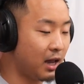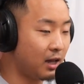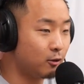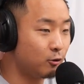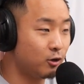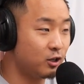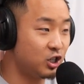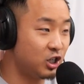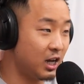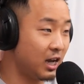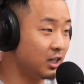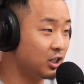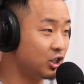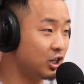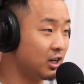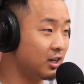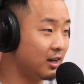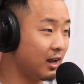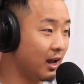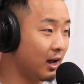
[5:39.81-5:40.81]
Panther and
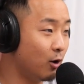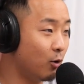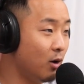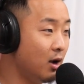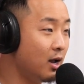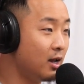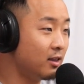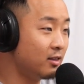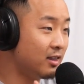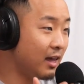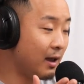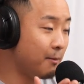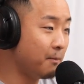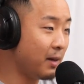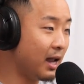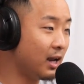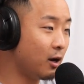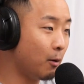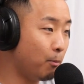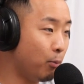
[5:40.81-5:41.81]
Shang-Chi now, they
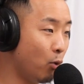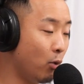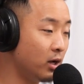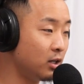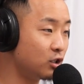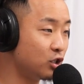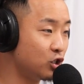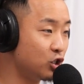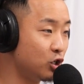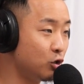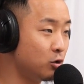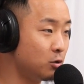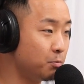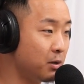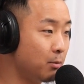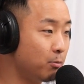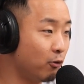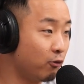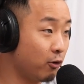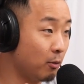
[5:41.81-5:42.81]
made a point to choose
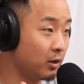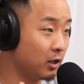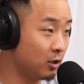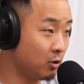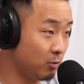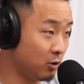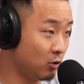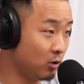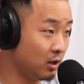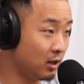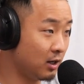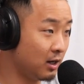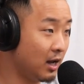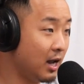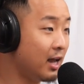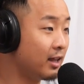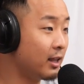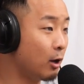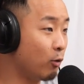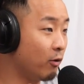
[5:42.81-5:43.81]
people from the community
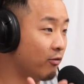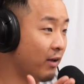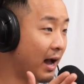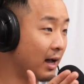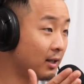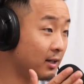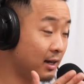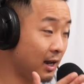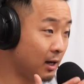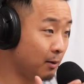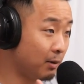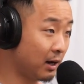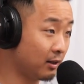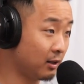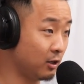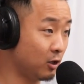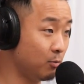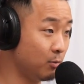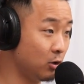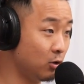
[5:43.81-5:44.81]
that were validated by
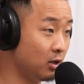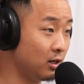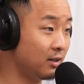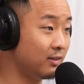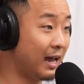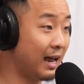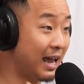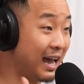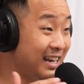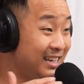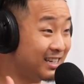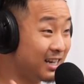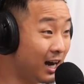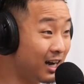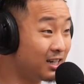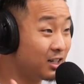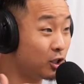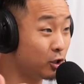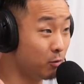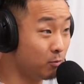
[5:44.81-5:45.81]
the community, that had
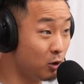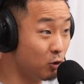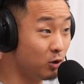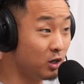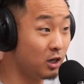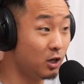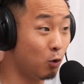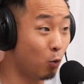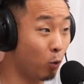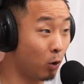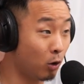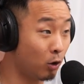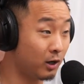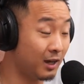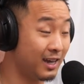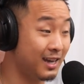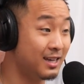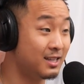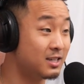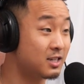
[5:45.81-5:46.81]
done community work
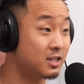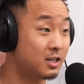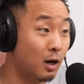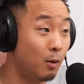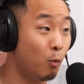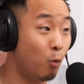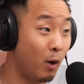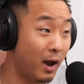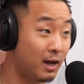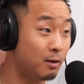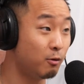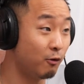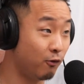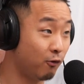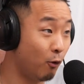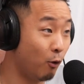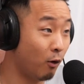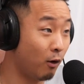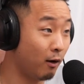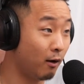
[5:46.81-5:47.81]
in some way
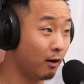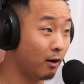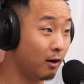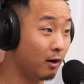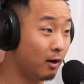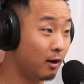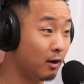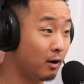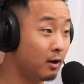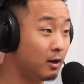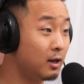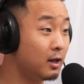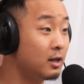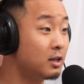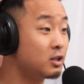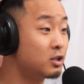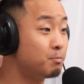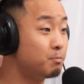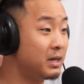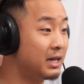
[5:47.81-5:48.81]
before. Right.
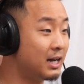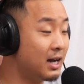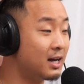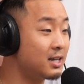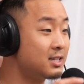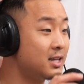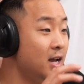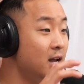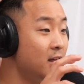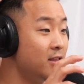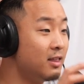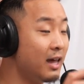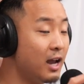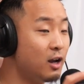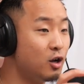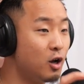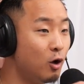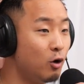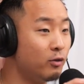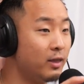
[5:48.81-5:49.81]
Because
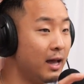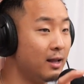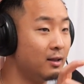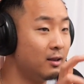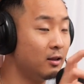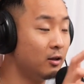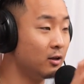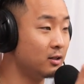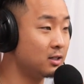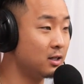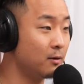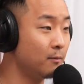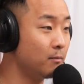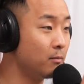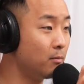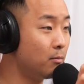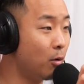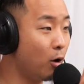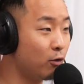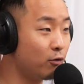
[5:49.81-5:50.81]
they know that, listen,
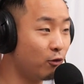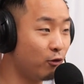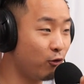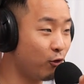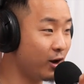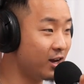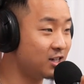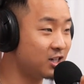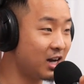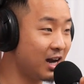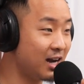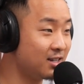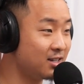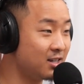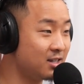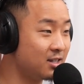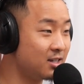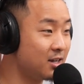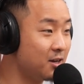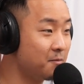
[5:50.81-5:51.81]
Marvel
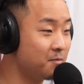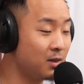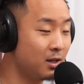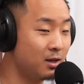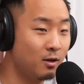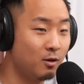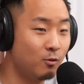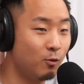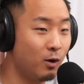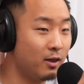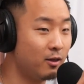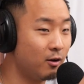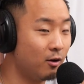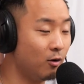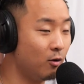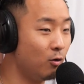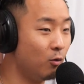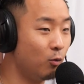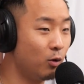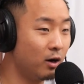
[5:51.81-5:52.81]
franchises
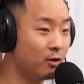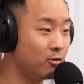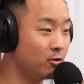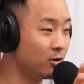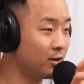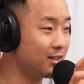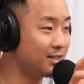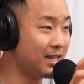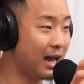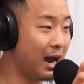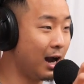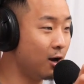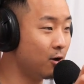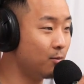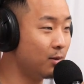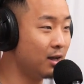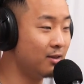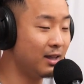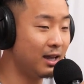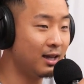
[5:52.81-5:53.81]
whether whatever it is,
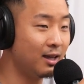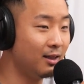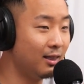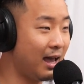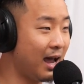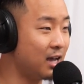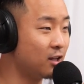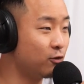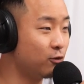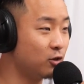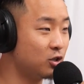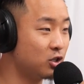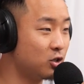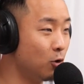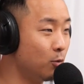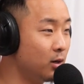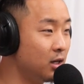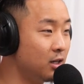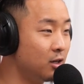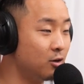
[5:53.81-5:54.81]
Iron Man, they can last for
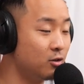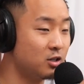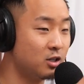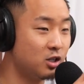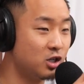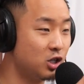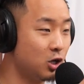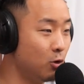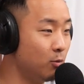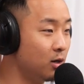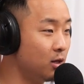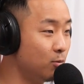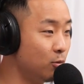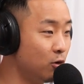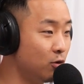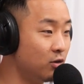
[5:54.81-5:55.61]
so many years and so many movies.